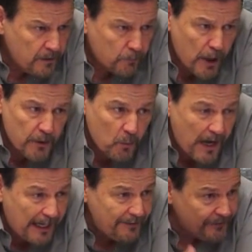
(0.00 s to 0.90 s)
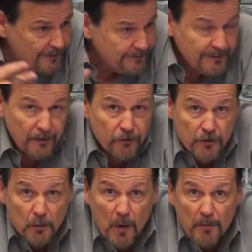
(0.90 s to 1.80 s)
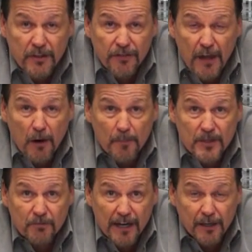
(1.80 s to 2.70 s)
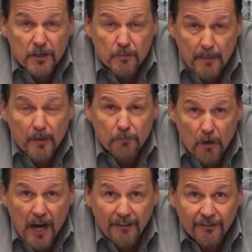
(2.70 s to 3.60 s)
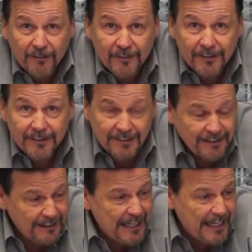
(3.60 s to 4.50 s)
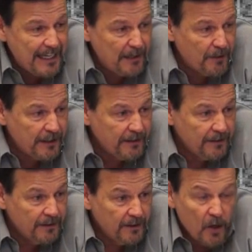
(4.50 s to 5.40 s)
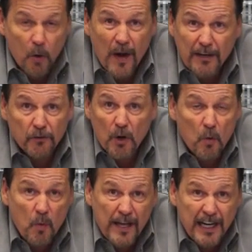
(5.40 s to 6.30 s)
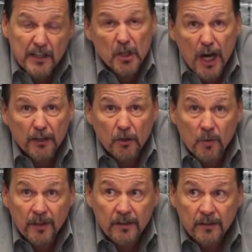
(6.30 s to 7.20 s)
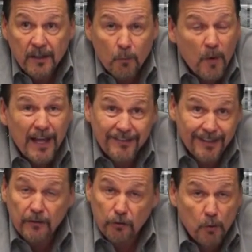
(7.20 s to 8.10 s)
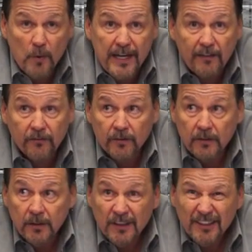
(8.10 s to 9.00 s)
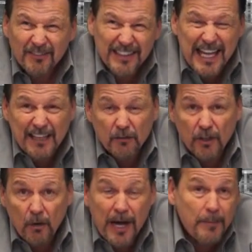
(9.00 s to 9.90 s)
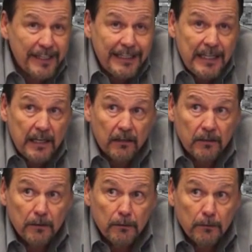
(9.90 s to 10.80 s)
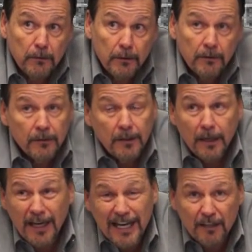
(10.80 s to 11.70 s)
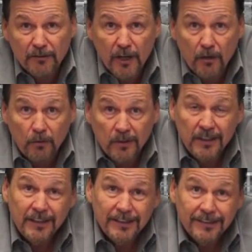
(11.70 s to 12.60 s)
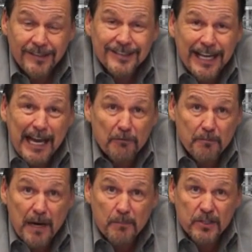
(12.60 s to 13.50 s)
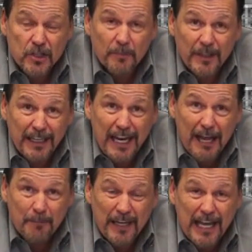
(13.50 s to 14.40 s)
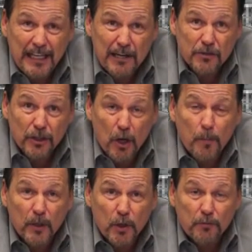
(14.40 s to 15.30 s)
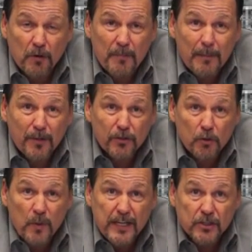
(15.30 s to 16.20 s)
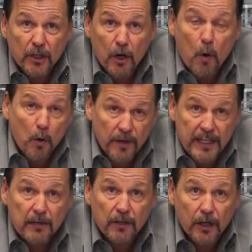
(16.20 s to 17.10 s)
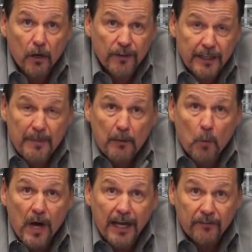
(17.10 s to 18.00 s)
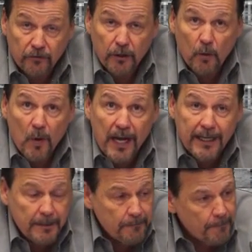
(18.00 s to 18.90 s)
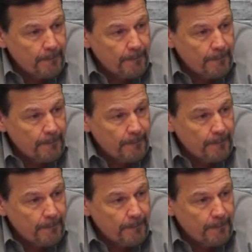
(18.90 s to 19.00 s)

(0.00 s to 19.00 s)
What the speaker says: Ronna Weiss, she's the one with the therapist records. Remember Ross in that hearing? Oh, I don't know when I talked to her. Well, I said 2 weeks. Well, I don't know. How about a year? I don't know. This guy remembered something that happened 8 years ago, but couldn't remember 2 weeks ago or a year ago that he met Wise. You know why?